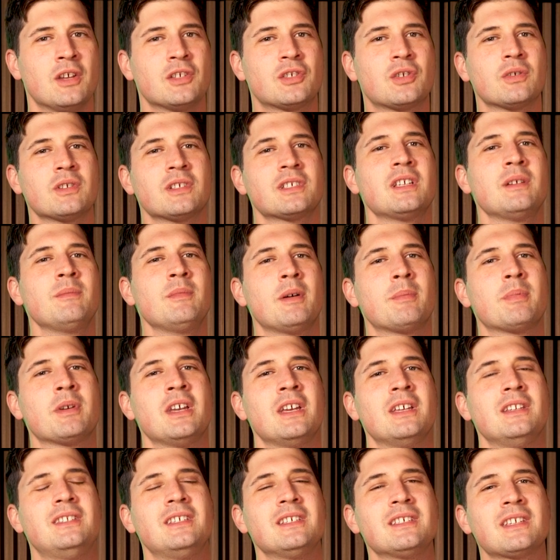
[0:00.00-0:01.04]
So, to sum up,
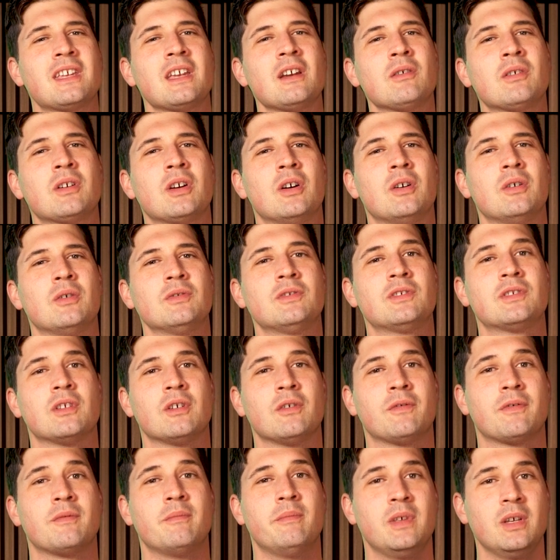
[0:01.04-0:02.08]
discount codes,
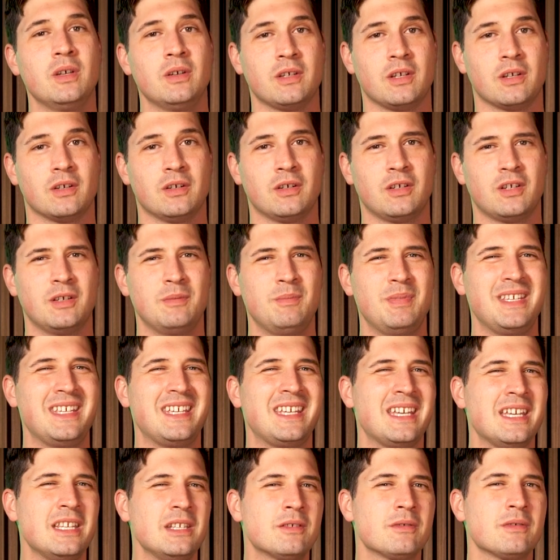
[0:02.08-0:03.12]
though familiar, could be
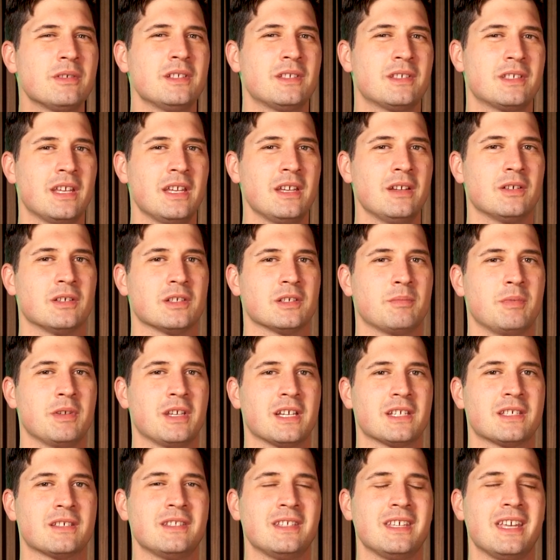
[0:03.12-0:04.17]
hindering sales
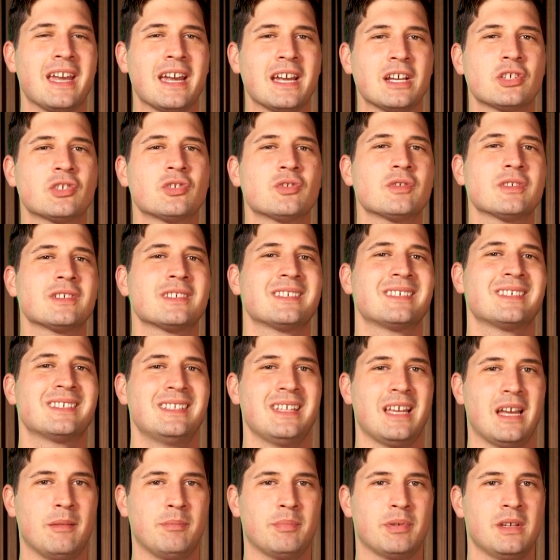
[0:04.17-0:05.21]
because of the extra
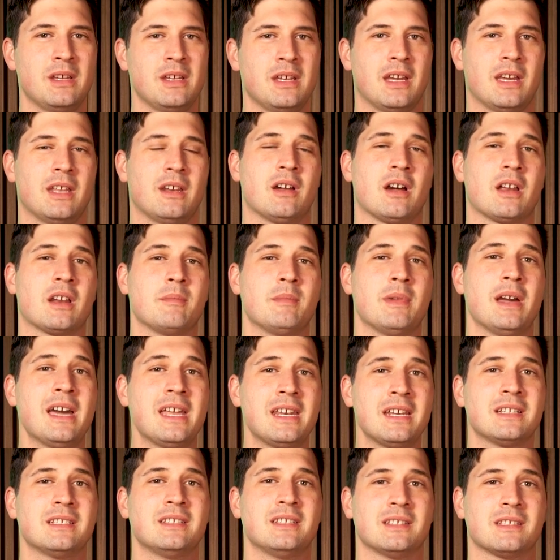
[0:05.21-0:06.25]
step, and
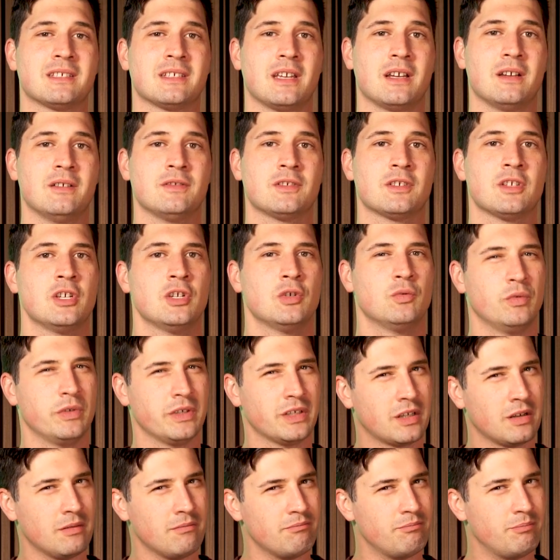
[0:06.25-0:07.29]
automatic discounts,
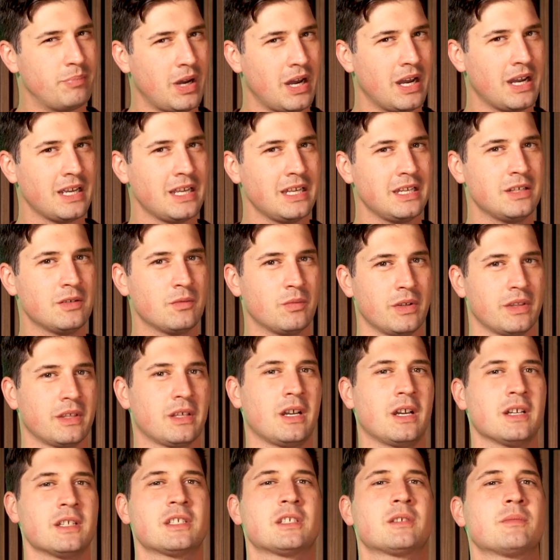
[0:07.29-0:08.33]
when combined with
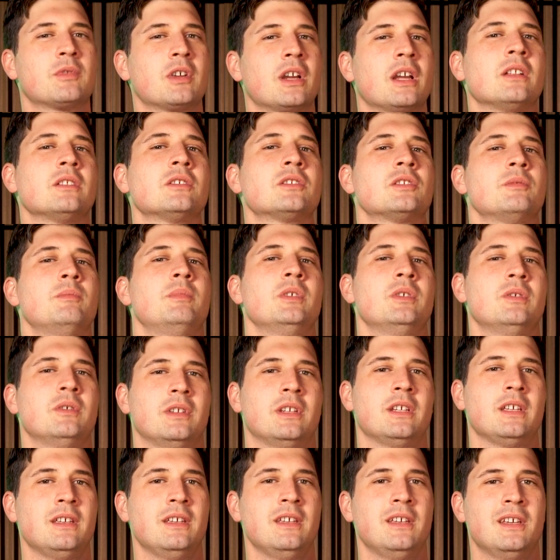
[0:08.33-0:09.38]
customer
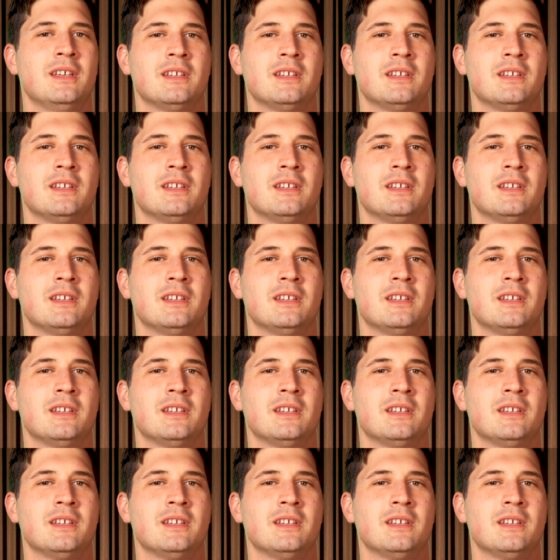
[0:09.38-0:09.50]
eligibility,